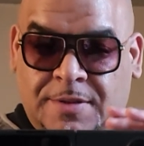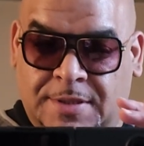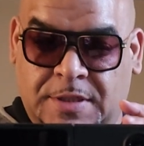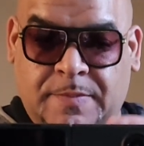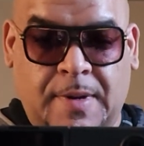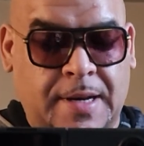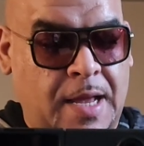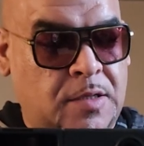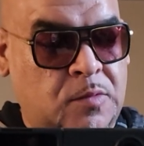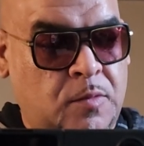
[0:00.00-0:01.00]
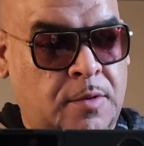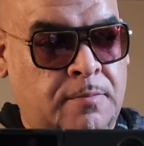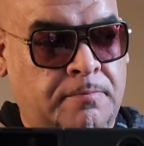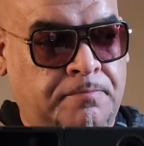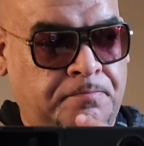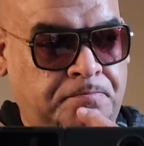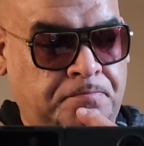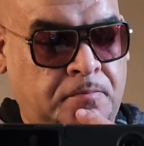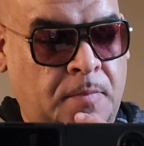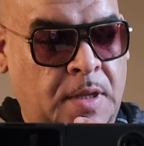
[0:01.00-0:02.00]
This is my last one,
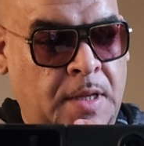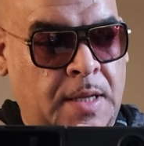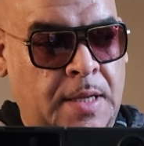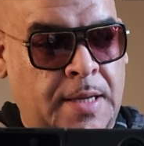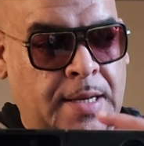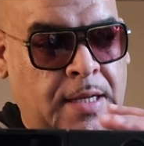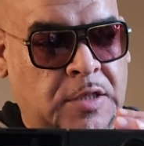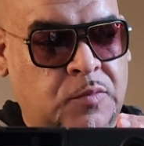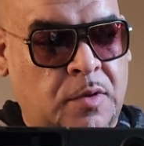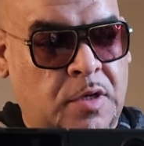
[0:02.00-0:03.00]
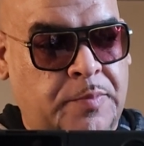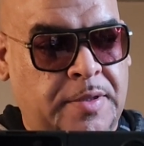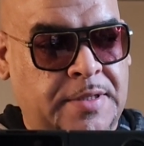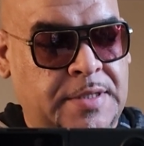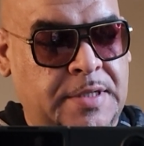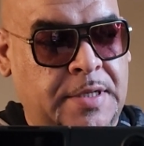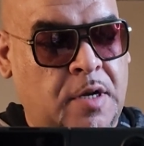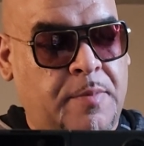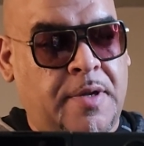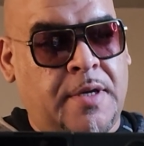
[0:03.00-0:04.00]
and I just wanted to put this in
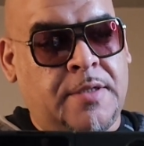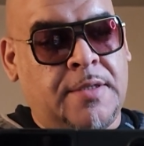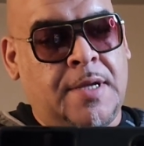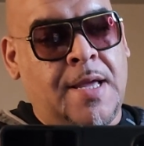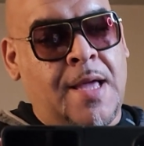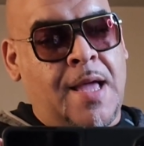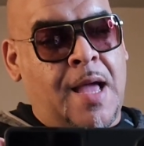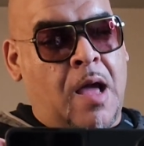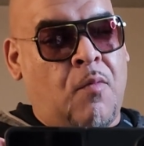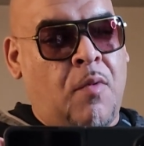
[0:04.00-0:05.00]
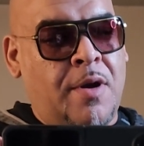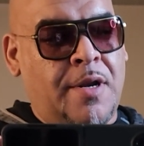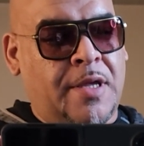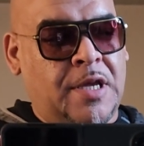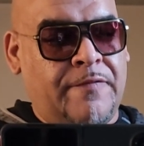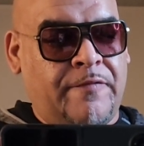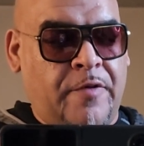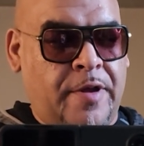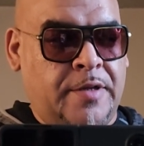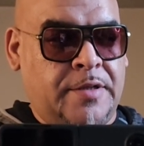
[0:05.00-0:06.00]
here because I wanted to give
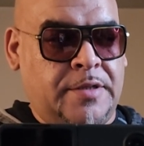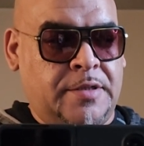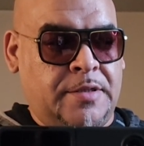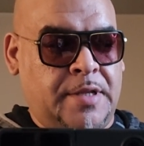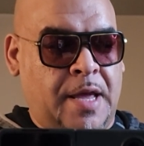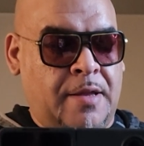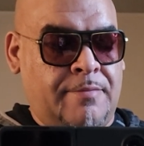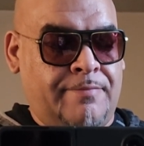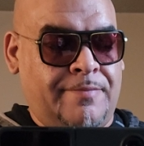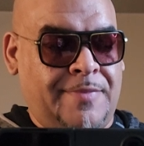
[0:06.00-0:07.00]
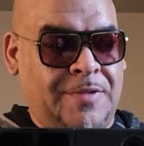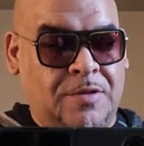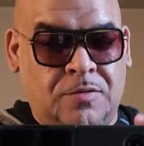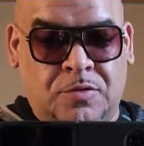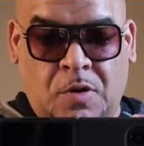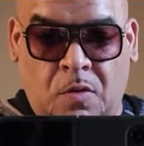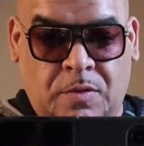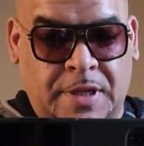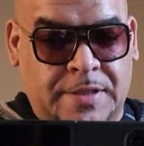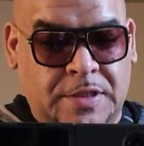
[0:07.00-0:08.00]
fragrances that you don't
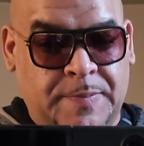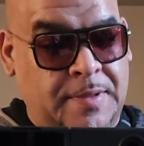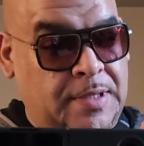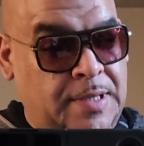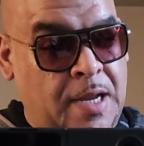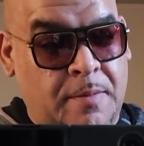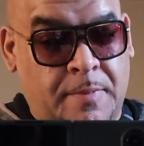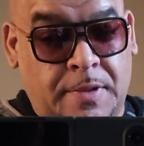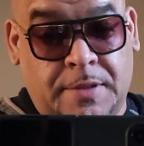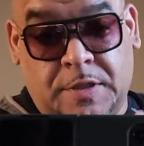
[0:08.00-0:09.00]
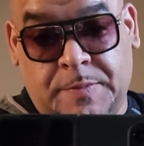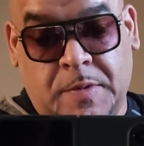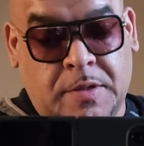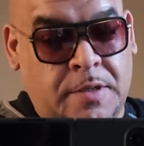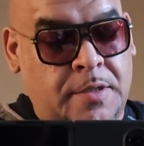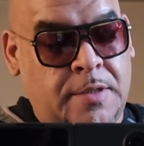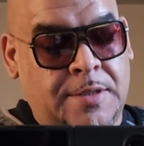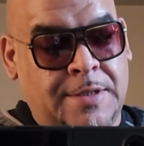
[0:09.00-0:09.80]
need to spend a lot of money to smell good.